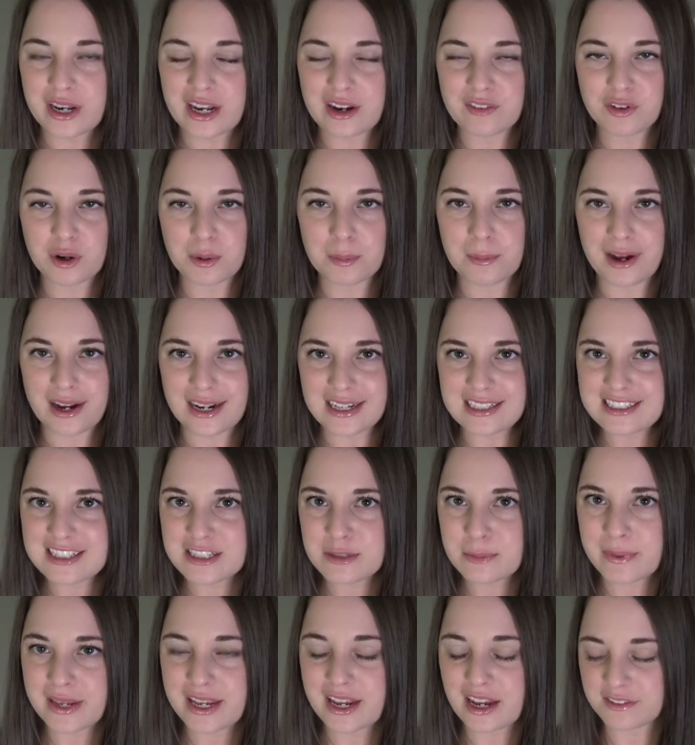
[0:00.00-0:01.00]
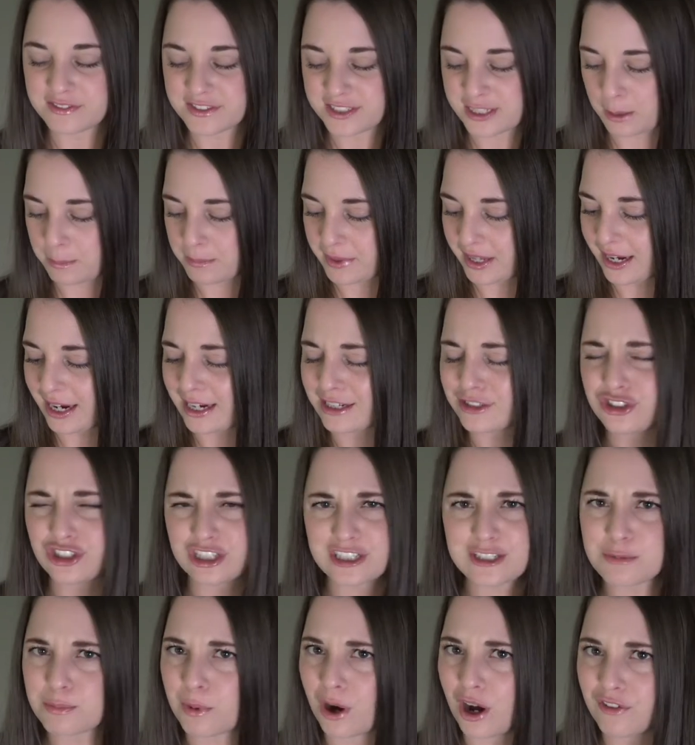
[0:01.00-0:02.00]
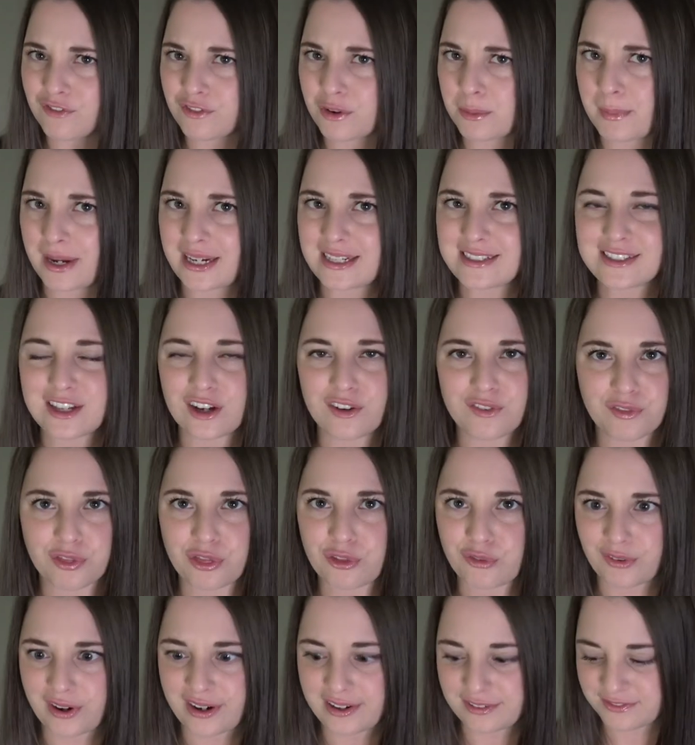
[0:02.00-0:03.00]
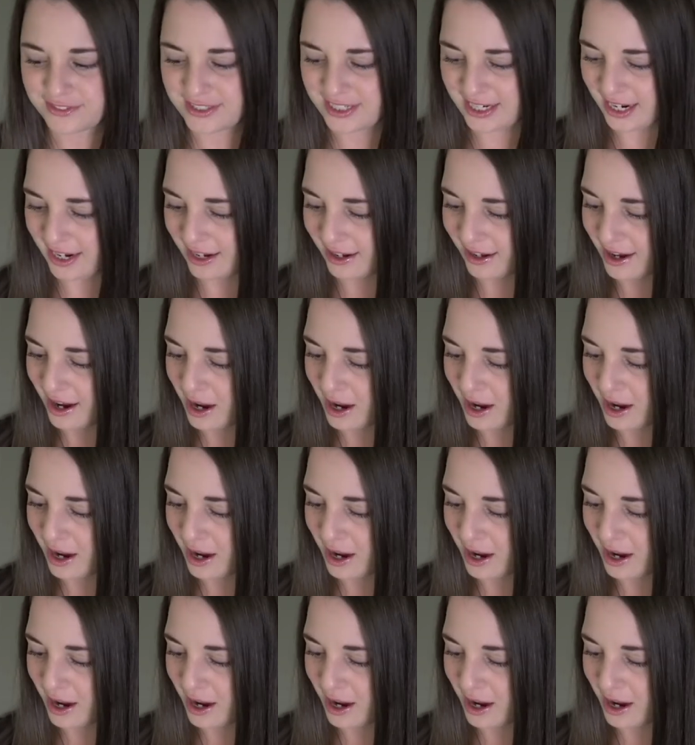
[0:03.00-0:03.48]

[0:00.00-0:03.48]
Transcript: It reminds me of something I just bought for myself thrifting.